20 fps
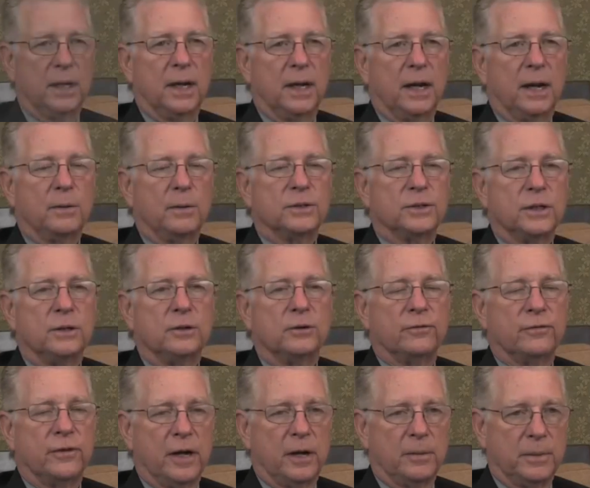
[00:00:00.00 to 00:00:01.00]
I would see
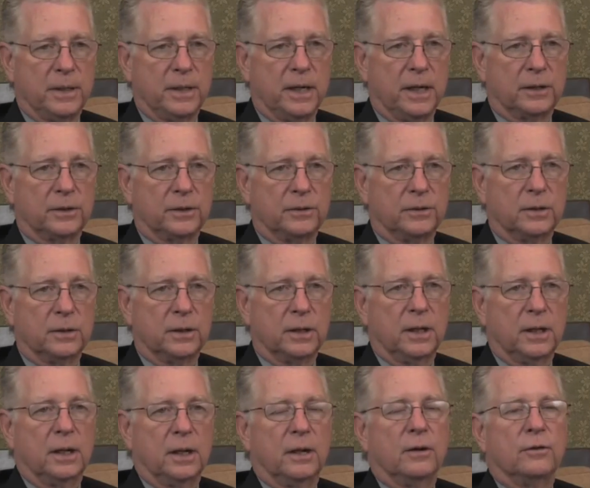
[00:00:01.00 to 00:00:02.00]
your family doctor,
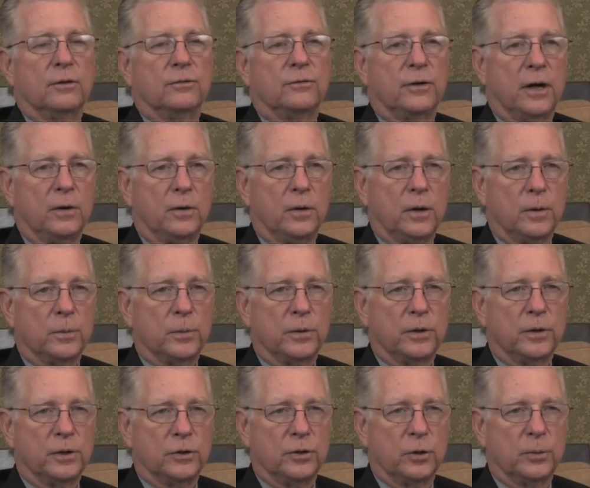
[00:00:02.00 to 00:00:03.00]
follow up
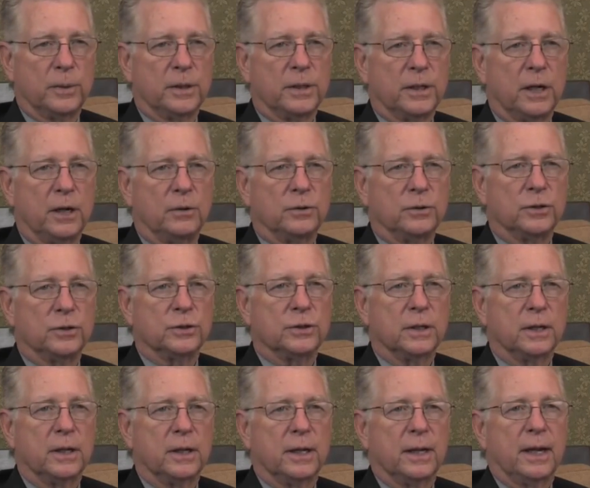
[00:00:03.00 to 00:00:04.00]
with a dermatologist,